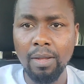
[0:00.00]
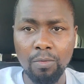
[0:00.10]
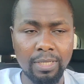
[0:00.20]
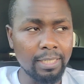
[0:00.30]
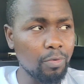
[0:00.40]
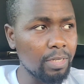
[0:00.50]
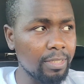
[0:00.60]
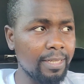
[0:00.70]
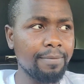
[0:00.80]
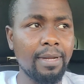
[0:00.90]
We just want
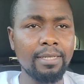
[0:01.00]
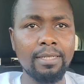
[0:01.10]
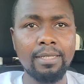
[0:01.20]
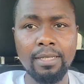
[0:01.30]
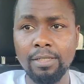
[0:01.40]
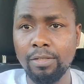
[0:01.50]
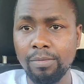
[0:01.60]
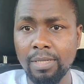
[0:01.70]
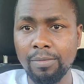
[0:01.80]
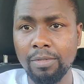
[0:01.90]
to save money
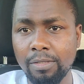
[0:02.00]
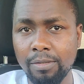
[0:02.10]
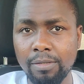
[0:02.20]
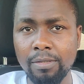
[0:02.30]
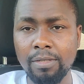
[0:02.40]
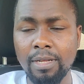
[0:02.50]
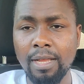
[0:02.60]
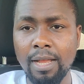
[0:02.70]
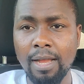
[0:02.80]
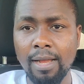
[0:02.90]
to be able to
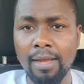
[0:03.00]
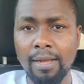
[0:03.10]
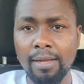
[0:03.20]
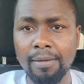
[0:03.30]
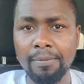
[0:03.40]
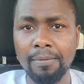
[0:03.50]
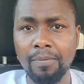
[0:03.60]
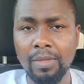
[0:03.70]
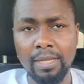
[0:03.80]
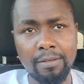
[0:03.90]
uh,
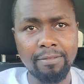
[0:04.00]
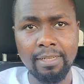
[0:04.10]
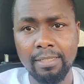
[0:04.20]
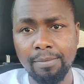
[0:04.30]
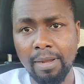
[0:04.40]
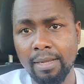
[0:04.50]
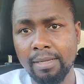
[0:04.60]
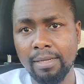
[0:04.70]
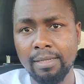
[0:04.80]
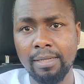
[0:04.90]
invest back
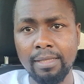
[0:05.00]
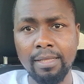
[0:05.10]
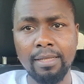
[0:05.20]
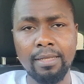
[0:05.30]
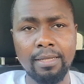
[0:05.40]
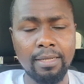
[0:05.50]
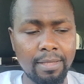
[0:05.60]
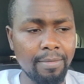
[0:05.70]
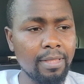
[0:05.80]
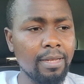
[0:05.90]
in
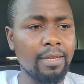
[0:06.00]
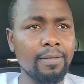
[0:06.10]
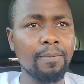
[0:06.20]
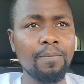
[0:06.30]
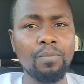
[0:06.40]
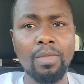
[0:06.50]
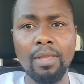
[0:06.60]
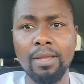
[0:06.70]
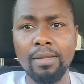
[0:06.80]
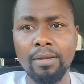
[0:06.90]
the motherland.
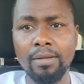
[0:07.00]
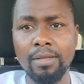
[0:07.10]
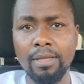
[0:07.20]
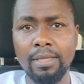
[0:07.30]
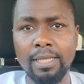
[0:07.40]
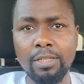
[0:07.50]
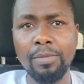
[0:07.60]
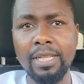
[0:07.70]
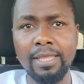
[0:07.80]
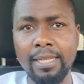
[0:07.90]
You know, there's
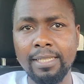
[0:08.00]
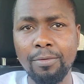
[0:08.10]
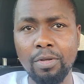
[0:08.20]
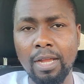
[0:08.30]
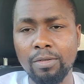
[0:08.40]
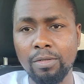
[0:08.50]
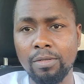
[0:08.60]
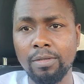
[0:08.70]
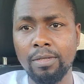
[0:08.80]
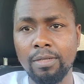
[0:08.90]
so many things that we can
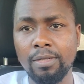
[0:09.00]
do.